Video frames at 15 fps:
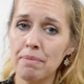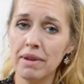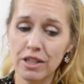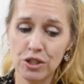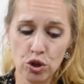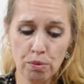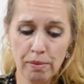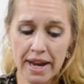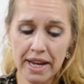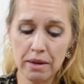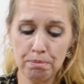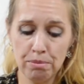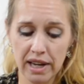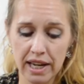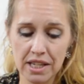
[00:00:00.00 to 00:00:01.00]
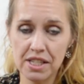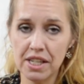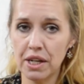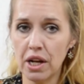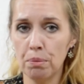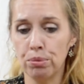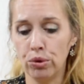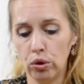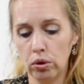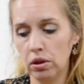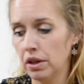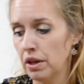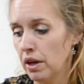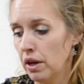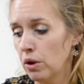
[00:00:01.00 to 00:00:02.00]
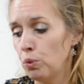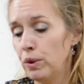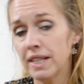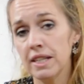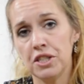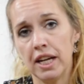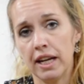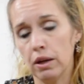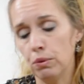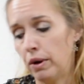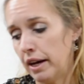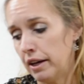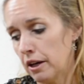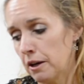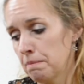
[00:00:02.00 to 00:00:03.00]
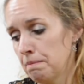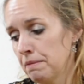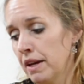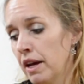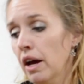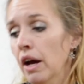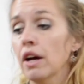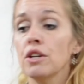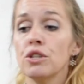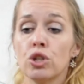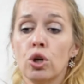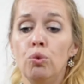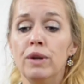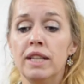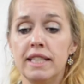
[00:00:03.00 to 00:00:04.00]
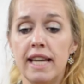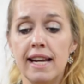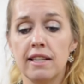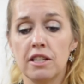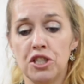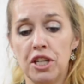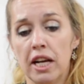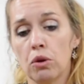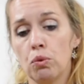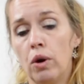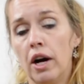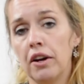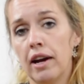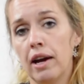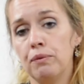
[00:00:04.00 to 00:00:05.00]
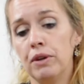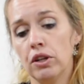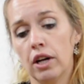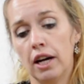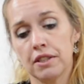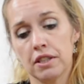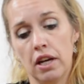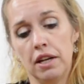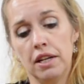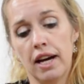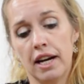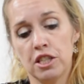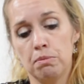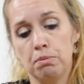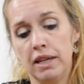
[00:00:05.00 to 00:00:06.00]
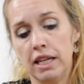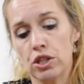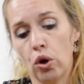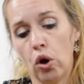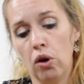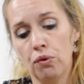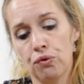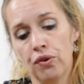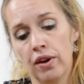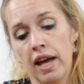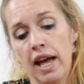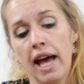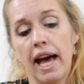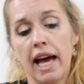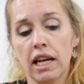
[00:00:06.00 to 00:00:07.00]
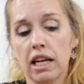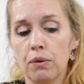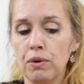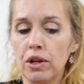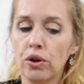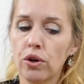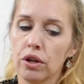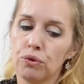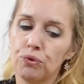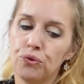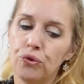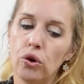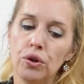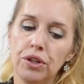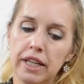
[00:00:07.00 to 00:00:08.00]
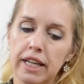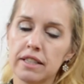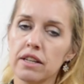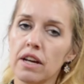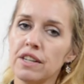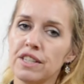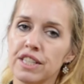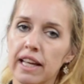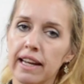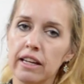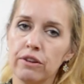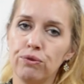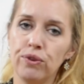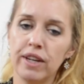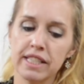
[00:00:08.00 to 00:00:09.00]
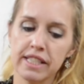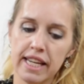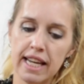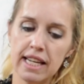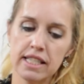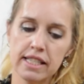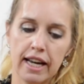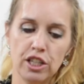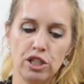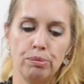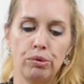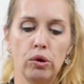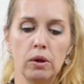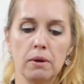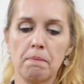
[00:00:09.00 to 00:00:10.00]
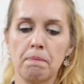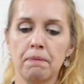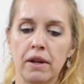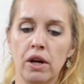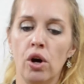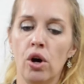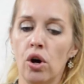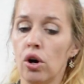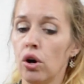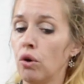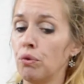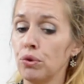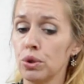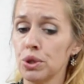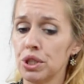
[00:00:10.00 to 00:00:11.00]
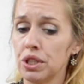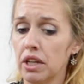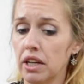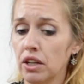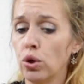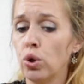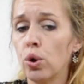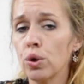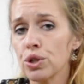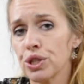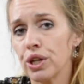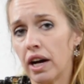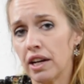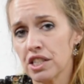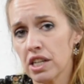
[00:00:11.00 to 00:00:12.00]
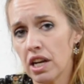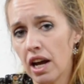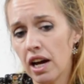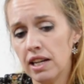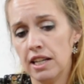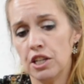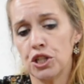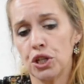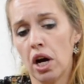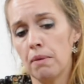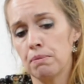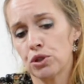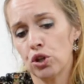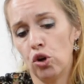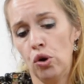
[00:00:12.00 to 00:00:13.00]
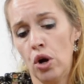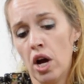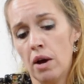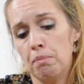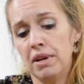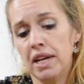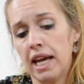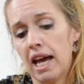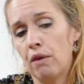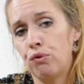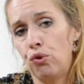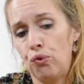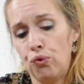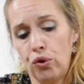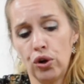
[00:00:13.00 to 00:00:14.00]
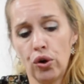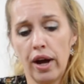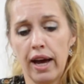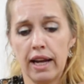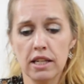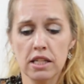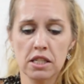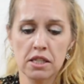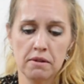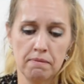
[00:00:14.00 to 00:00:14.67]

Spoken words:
is to make a base in our bowl with the chicken wire. So we take the chicken wire and we cut a nice piece off, and then we're gonna fold it until it fits inside the bowl. Of course the corners are slightly sharp, so be careful for your hands.